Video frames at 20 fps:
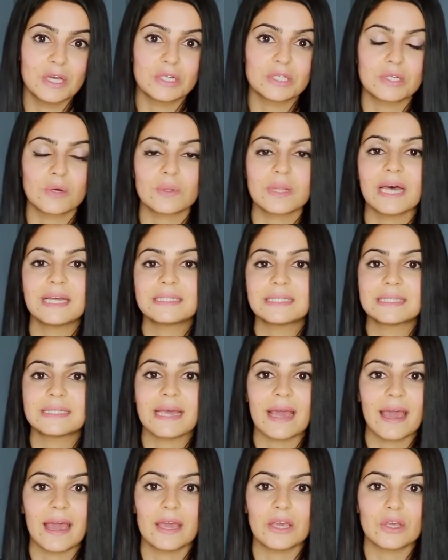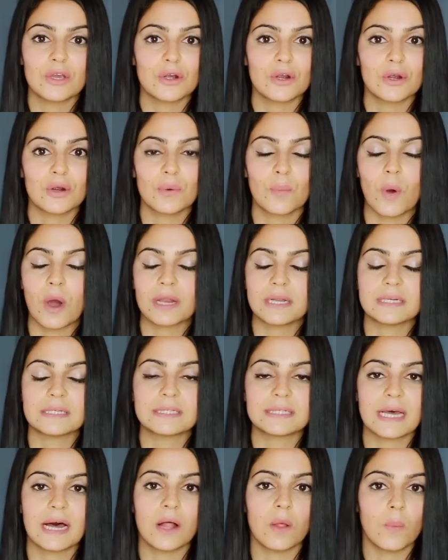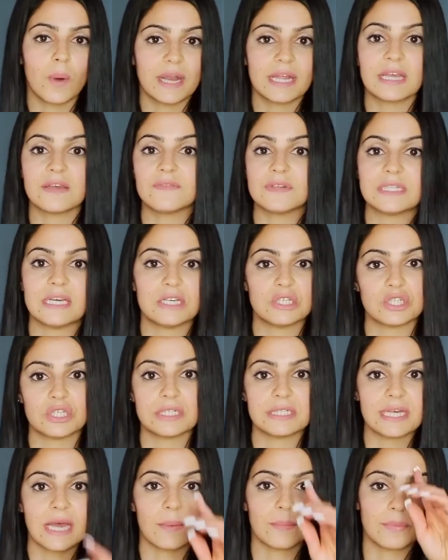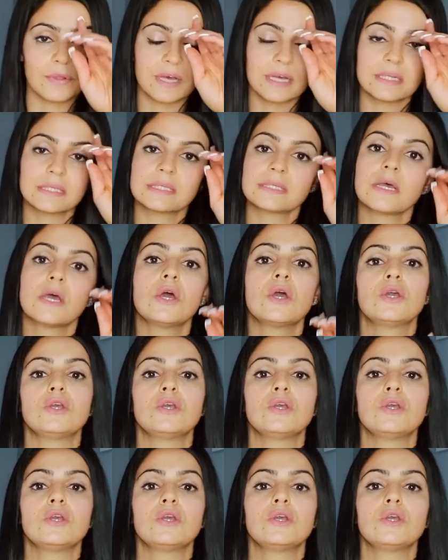So let's say you're wanting to sell wedding invitation templates.